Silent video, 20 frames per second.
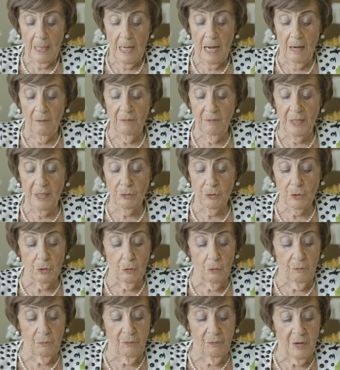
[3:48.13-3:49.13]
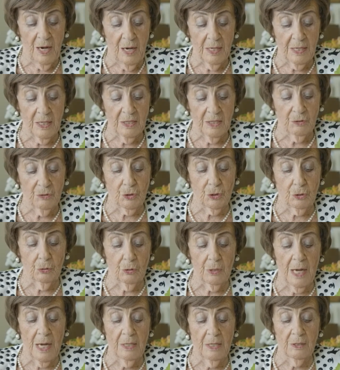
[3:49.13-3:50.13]
I went so far as to
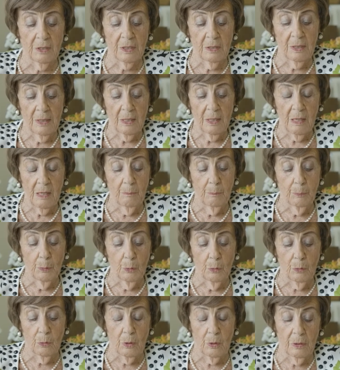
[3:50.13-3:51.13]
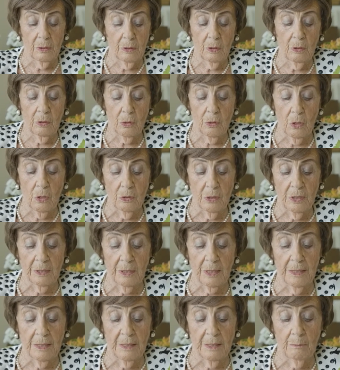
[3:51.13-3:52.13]
write a book
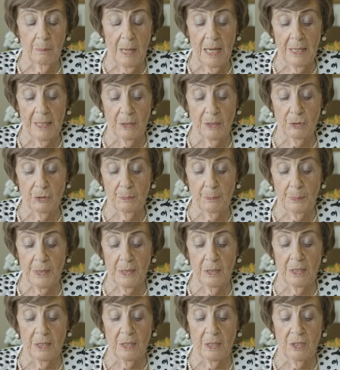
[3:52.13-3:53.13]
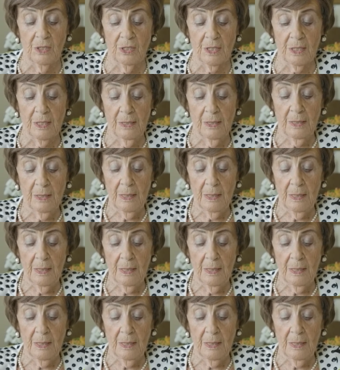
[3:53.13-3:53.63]
chronicling my experience